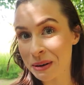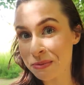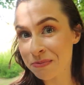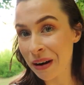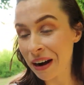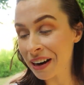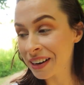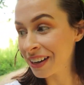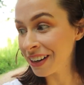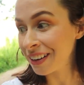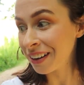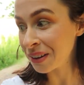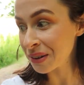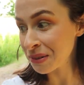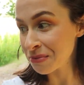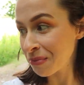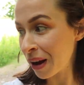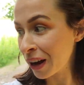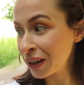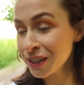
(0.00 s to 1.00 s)
We're embarking
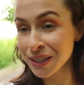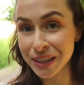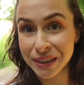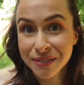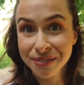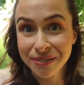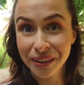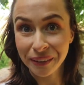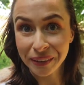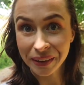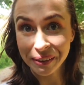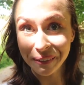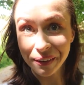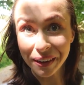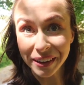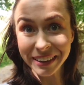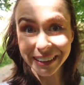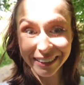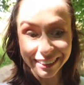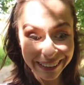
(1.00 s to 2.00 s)
on a magical fairy
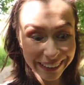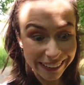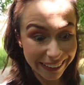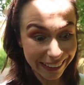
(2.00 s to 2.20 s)
walk.